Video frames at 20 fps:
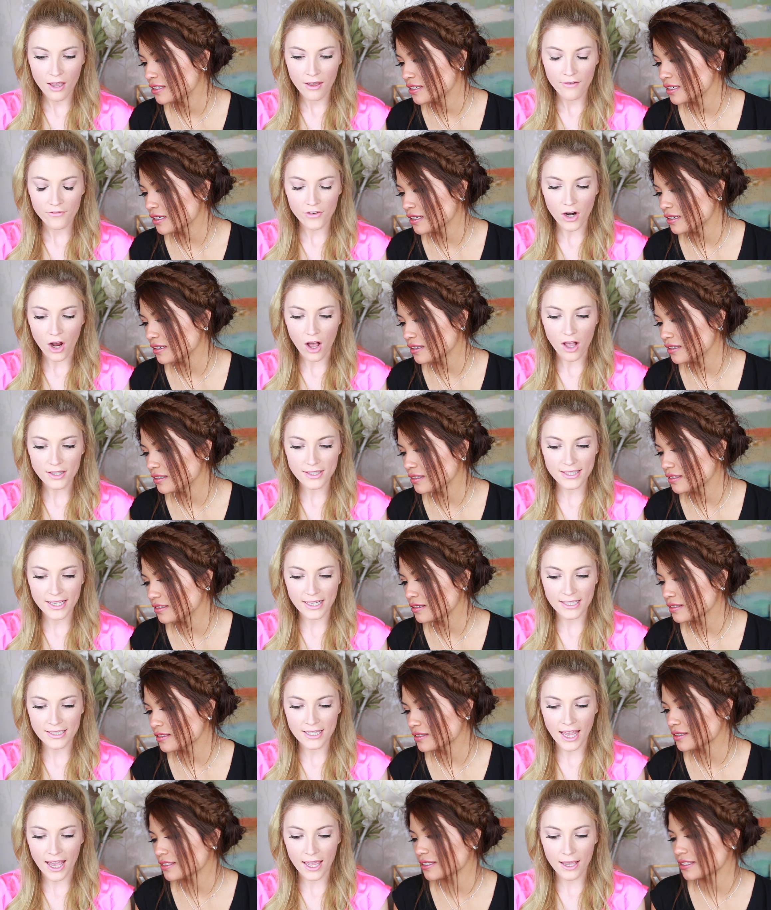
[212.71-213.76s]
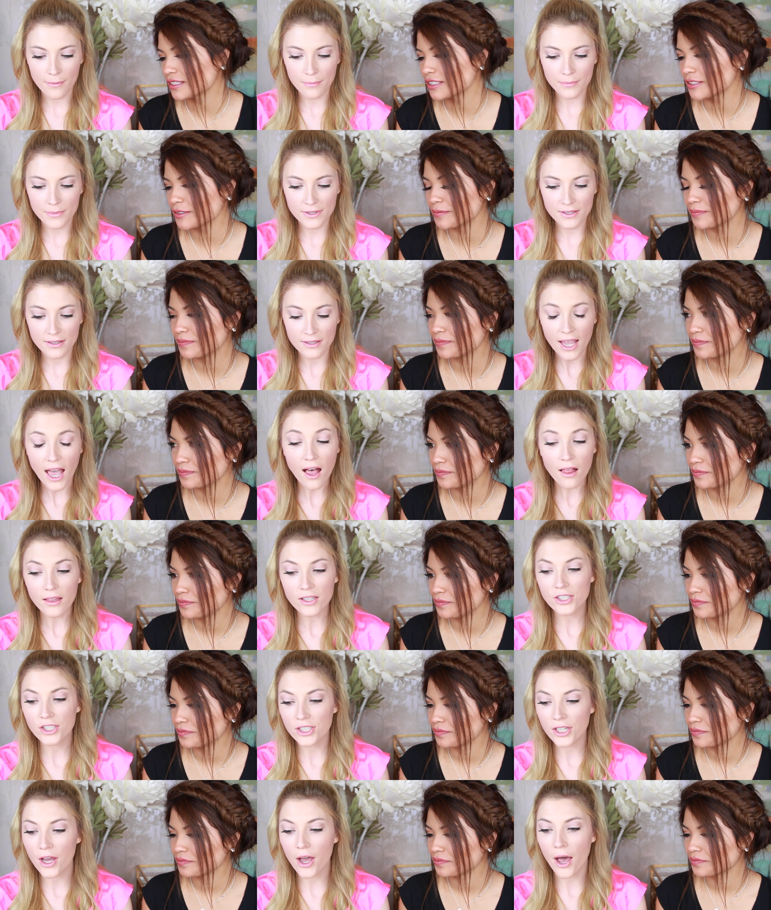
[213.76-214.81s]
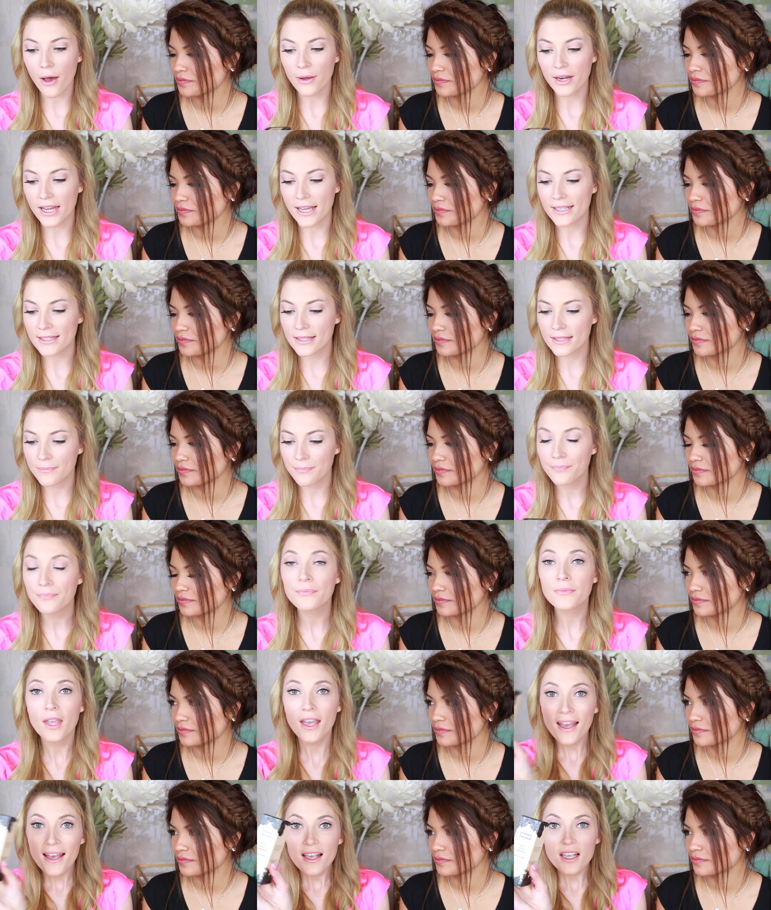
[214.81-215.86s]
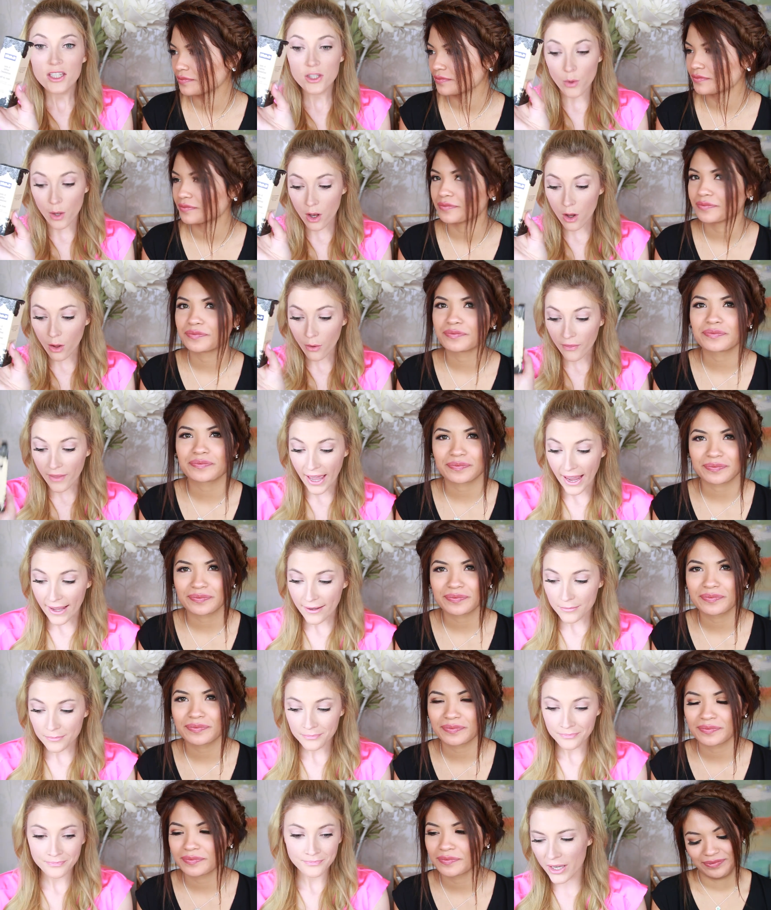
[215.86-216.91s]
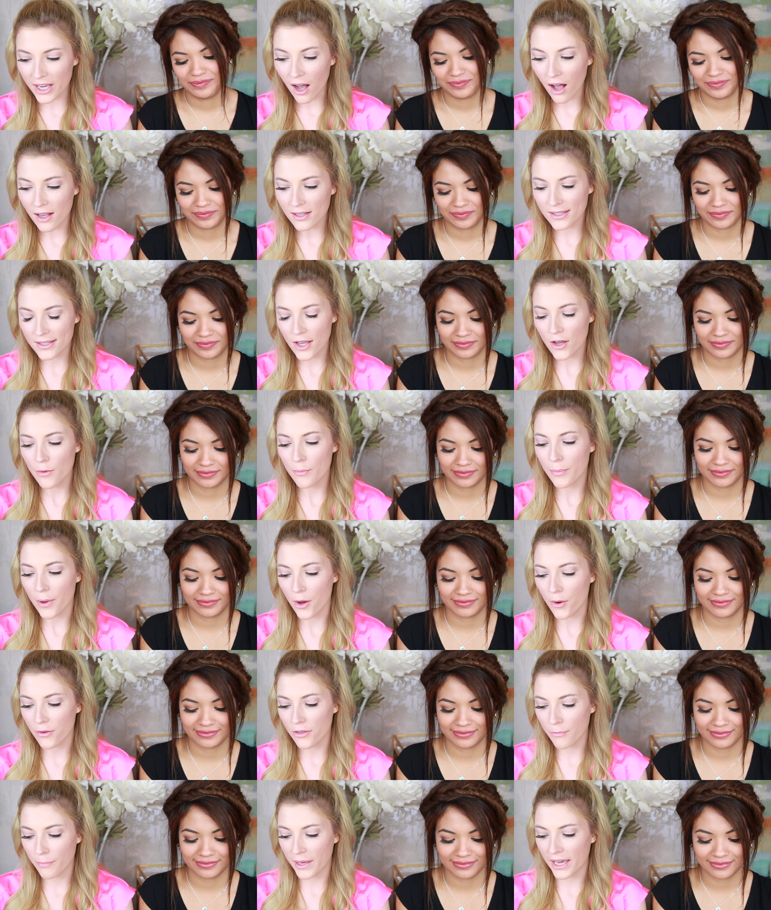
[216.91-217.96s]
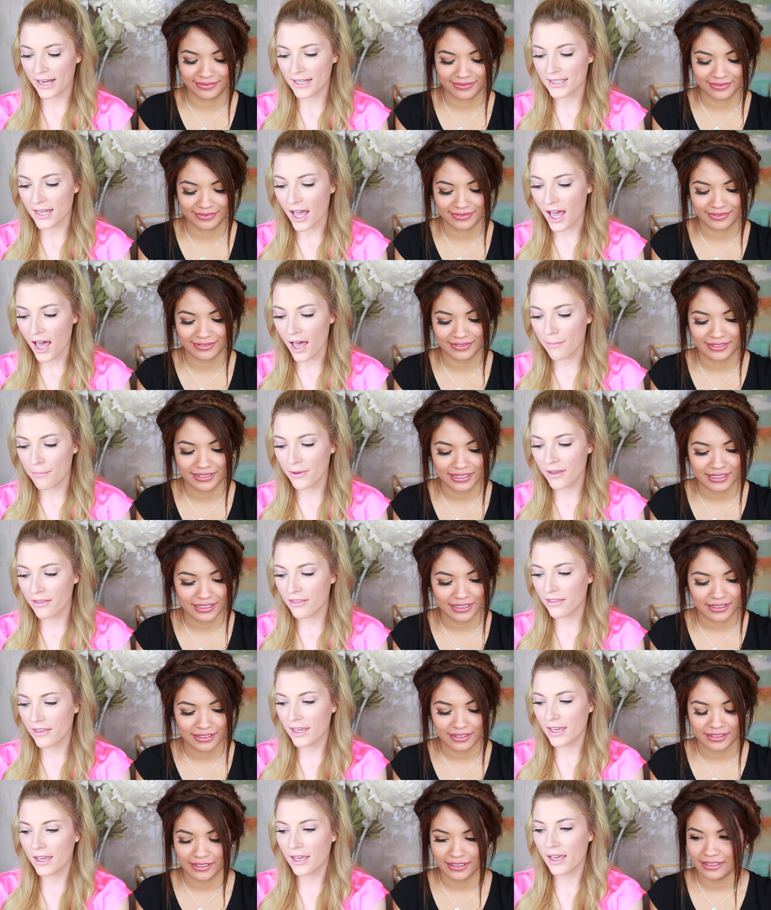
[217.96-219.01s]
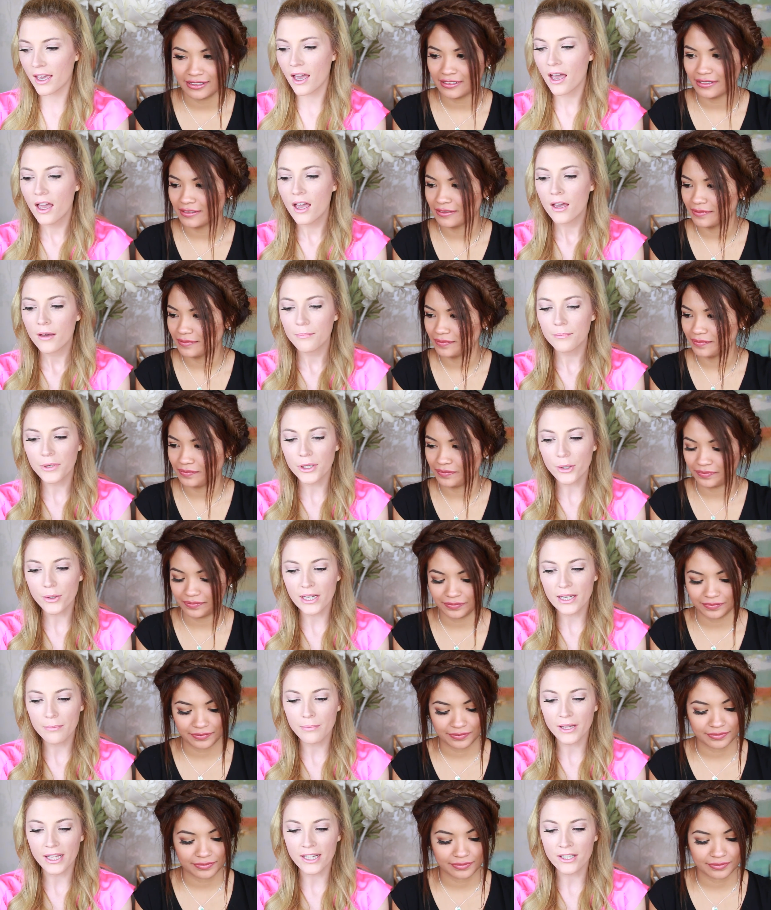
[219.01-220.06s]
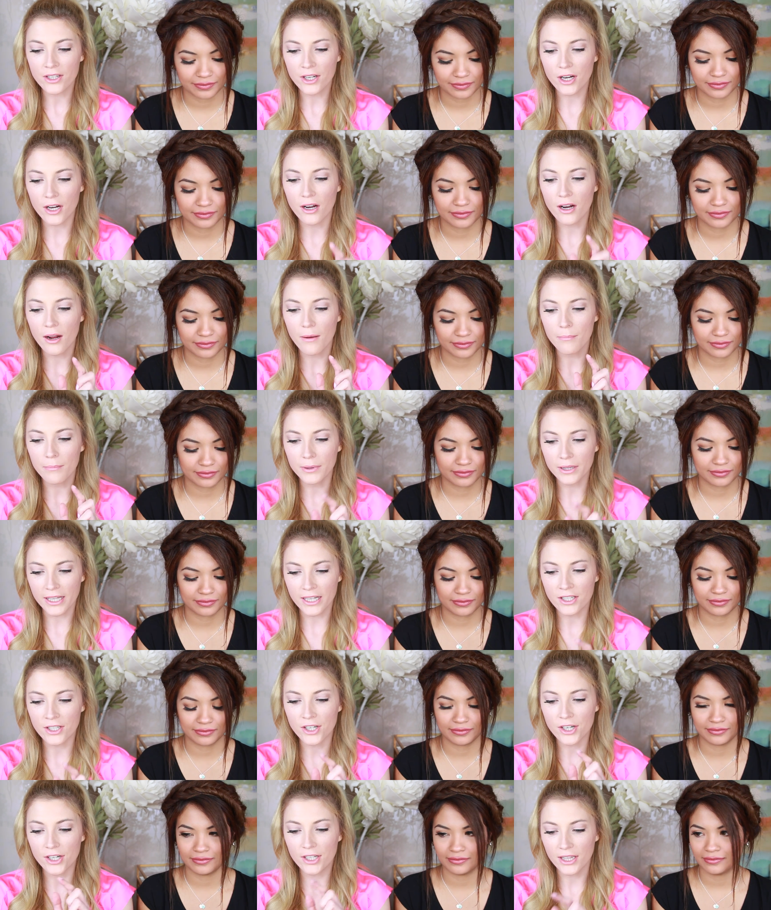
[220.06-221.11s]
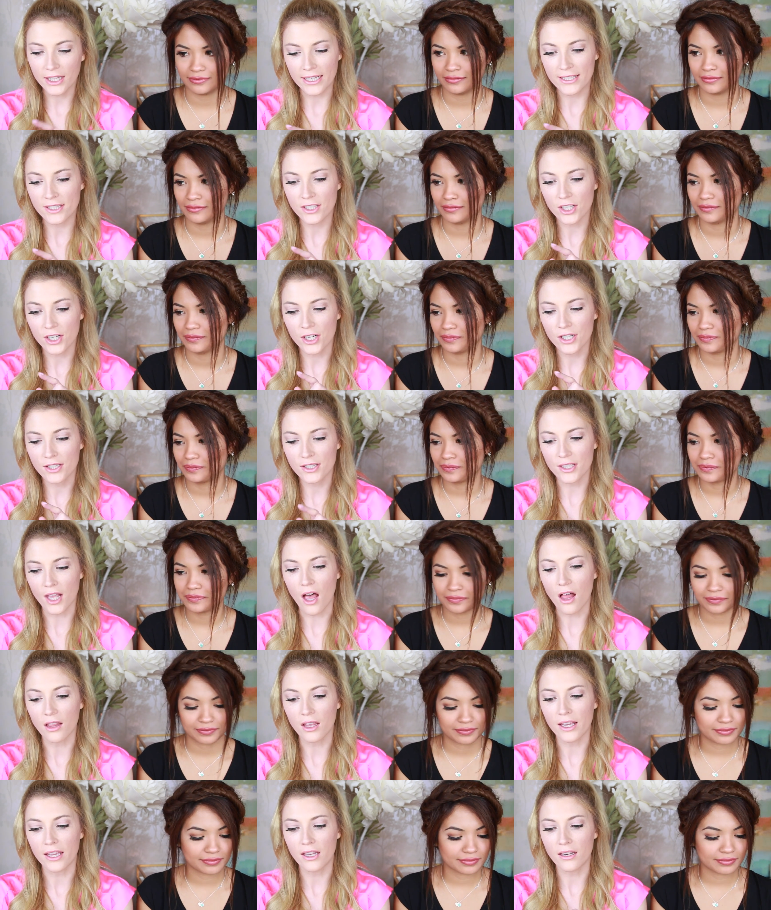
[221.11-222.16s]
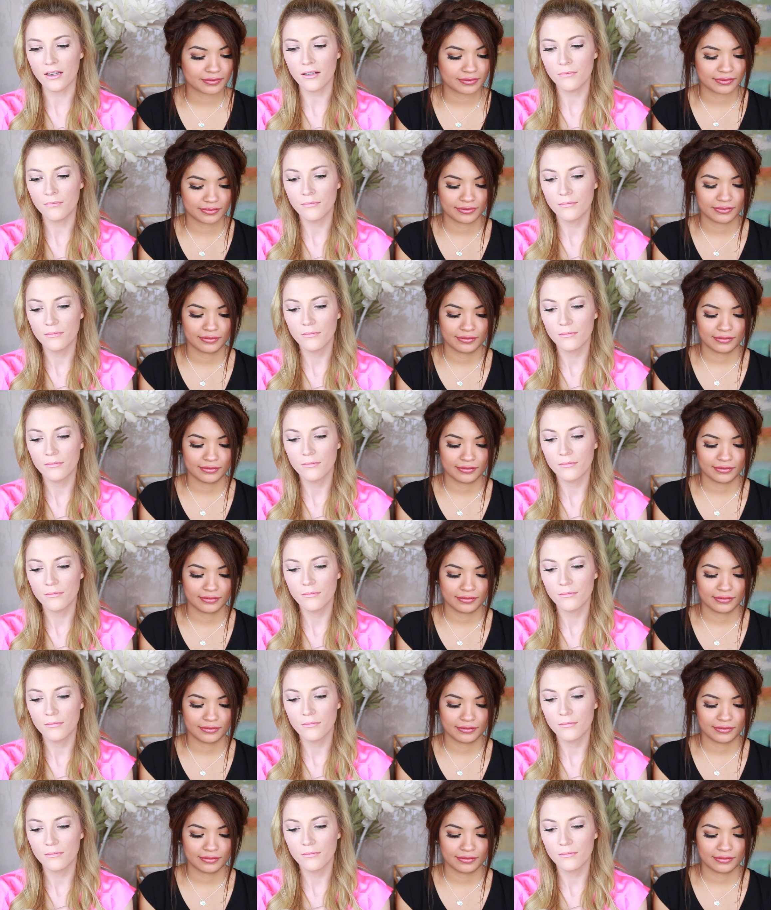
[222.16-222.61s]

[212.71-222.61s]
Speaker 1: nice. for all skin types. Yeah, I'll let you know how it is. So I got that. We also both picked up the Beauty Blender Blender Cleanser Solid